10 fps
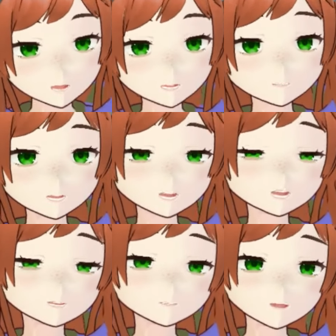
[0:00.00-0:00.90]

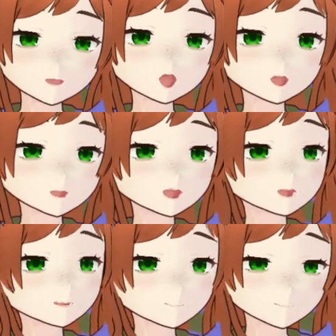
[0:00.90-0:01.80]
server for now,
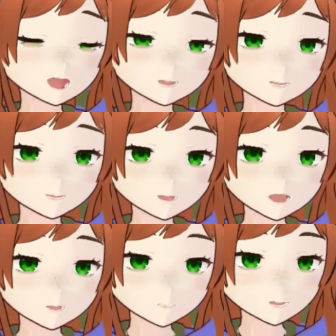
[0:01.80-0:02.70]
but I'm thinking
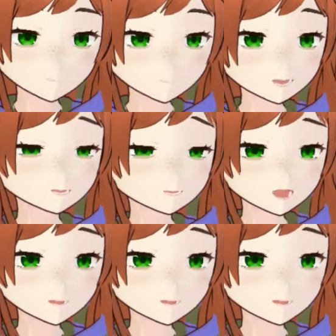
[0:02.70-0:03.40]
about changing to